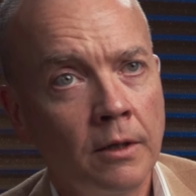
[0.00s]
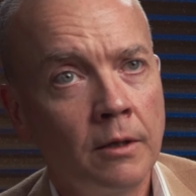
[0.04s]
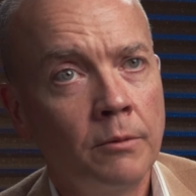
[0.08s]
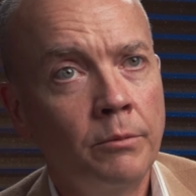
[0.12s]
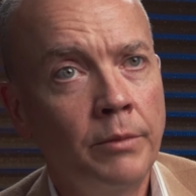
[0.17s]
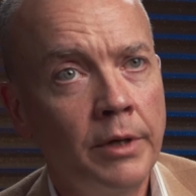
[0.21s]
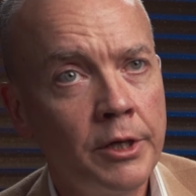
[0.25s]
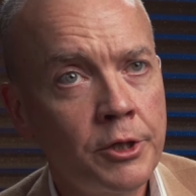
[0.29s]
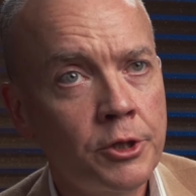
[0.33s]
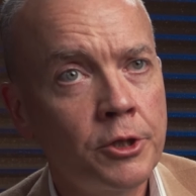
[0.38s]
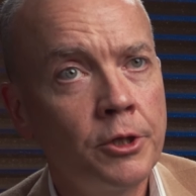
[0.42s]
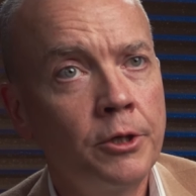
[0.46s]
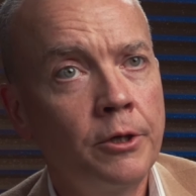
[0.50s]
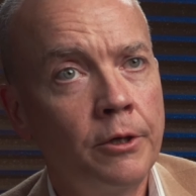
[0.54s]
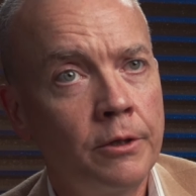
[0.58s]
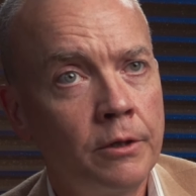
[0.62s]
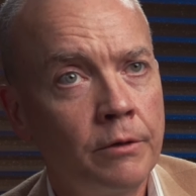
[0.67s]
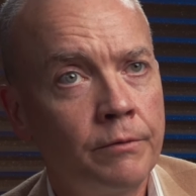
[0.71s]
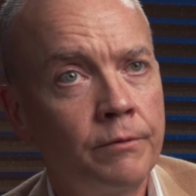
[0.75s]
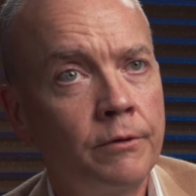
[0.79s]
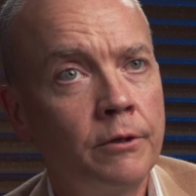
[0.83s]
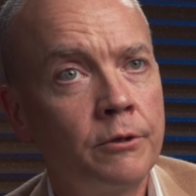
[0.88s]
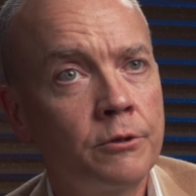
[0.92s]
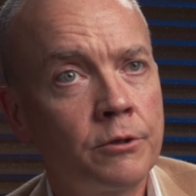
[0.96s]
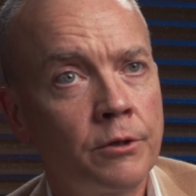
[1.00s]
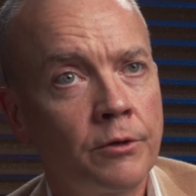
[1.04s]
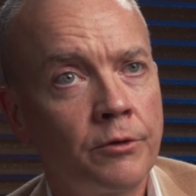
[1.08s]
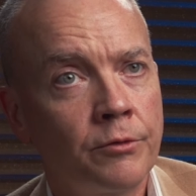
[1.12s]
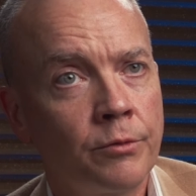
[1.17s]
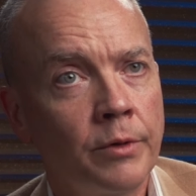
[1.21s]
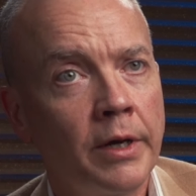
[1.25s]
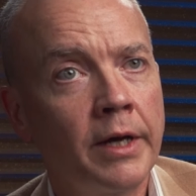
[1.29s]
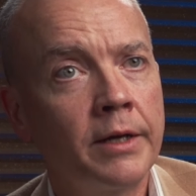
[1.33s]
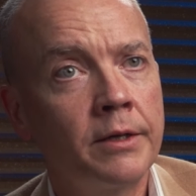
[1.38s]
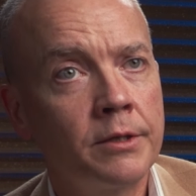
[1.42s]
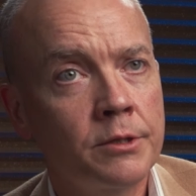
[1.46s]
mission and the future
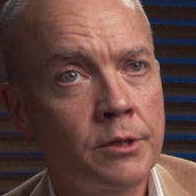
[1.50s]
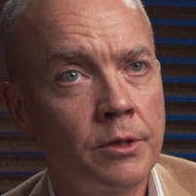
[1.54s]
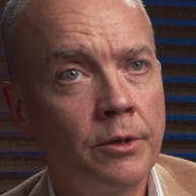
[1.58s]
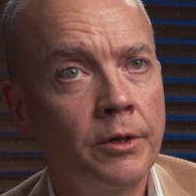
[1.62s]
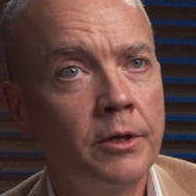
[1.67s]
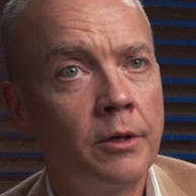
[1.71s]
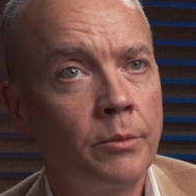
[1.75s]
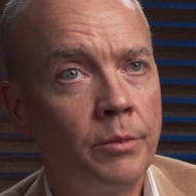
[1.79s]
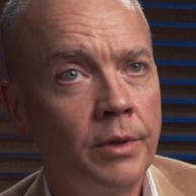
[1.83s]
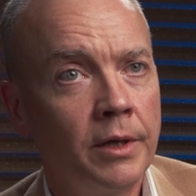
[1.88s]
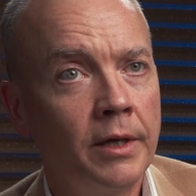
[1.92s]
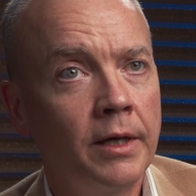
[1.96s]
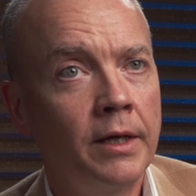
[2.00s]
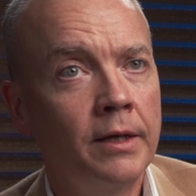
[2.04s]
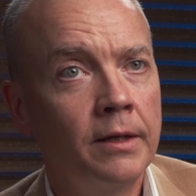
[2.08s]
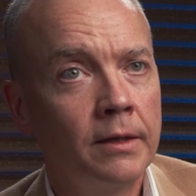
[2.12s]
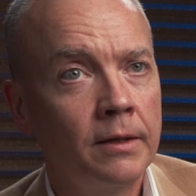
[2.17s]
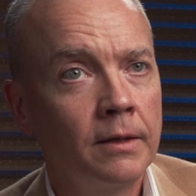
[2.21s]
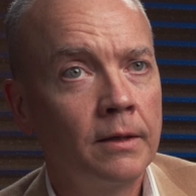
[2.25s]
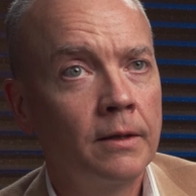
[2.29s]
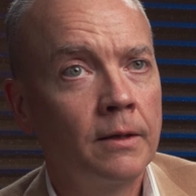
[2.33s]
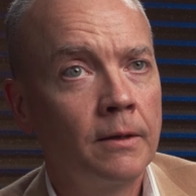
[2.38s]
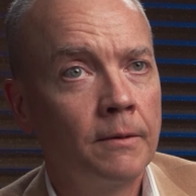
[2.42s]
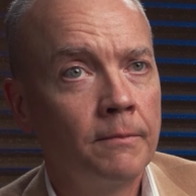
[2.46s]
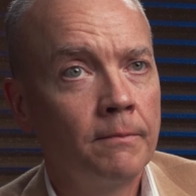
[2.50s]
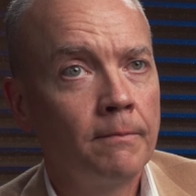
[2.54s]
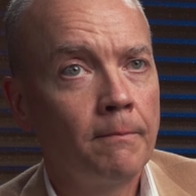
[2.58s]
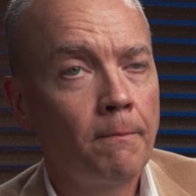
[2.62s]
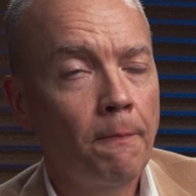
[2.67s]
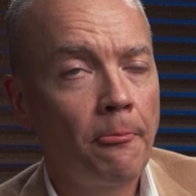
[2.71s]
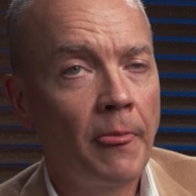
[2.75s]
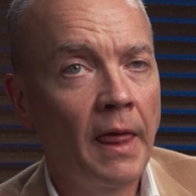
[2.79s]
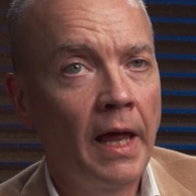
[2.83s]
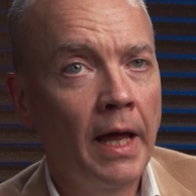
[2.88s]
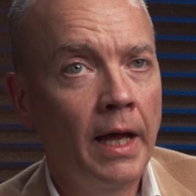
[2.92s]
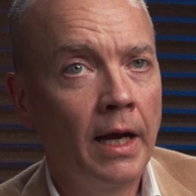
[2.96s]
threat is going to be,
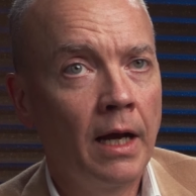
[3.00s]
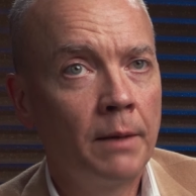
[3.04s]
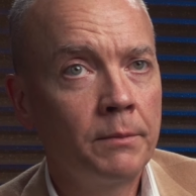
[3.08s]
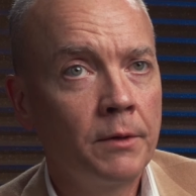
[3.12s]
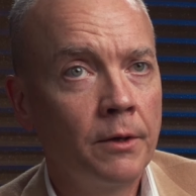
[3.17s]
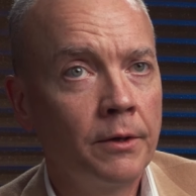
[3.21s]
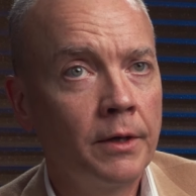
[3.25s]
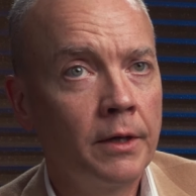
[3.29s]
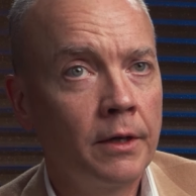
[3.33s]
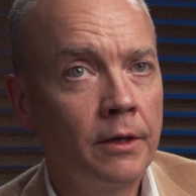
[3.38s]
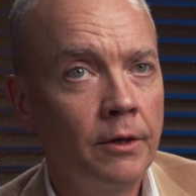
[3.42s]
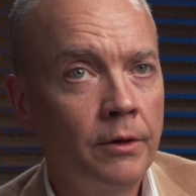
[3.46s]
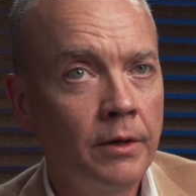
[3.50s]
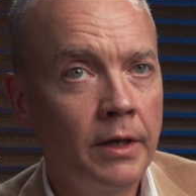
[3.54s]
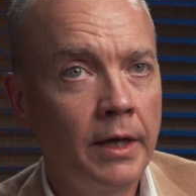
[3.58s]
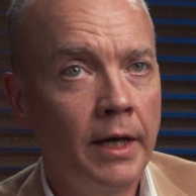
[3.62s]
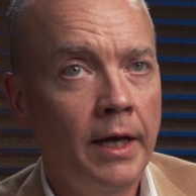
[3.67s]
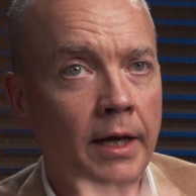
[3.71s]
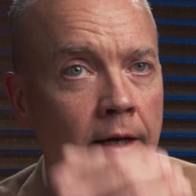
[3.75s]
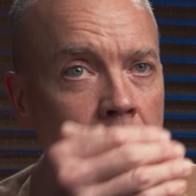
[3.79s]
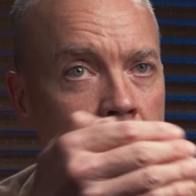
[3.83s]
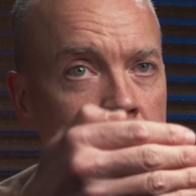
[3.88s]
and I'm going to go ahead